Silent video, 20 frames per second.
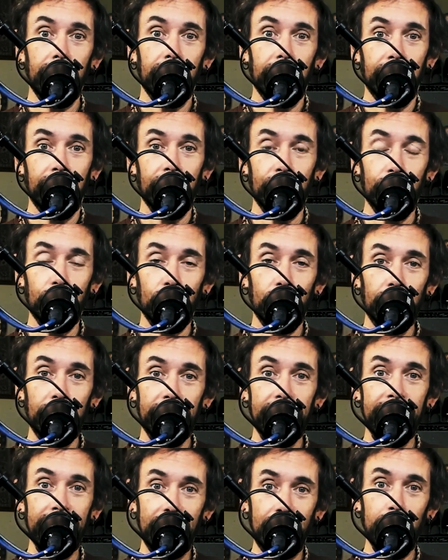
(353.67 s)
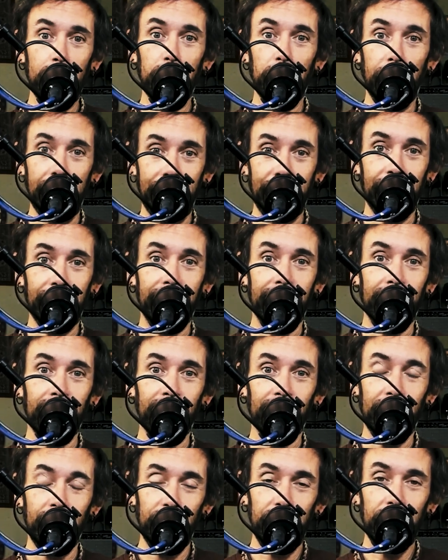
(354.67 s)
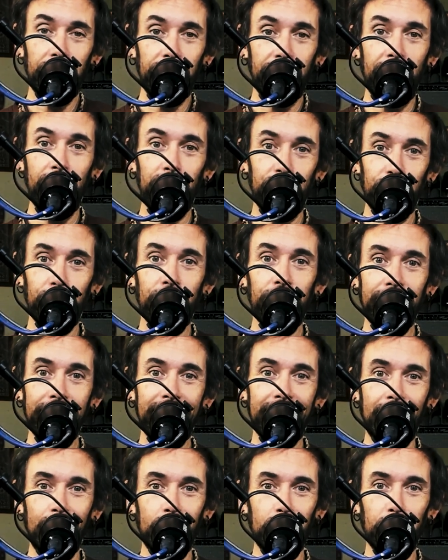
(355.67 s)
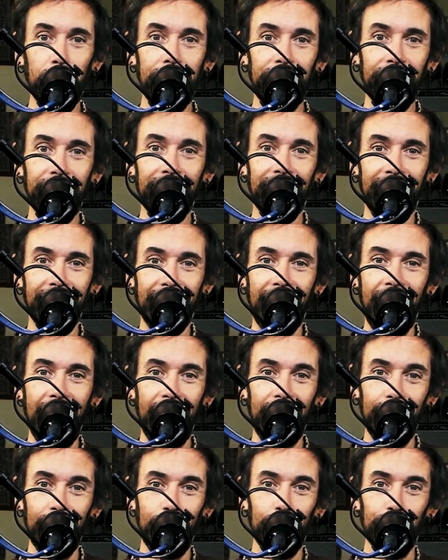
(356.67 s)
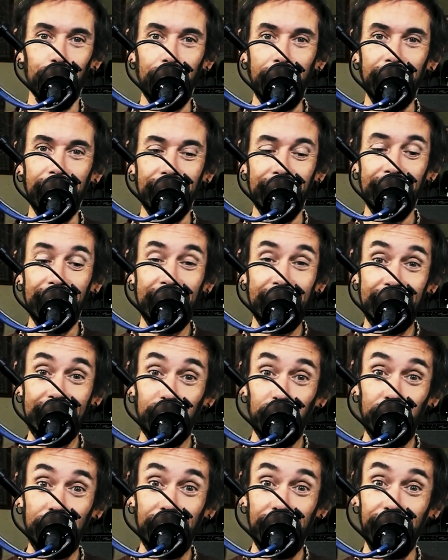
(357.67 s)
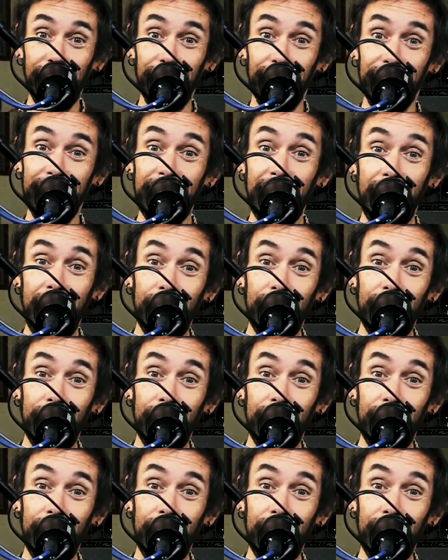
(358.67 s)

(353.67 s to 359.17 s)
In joyous celebration. If you love joyous celebration like I love making these videos,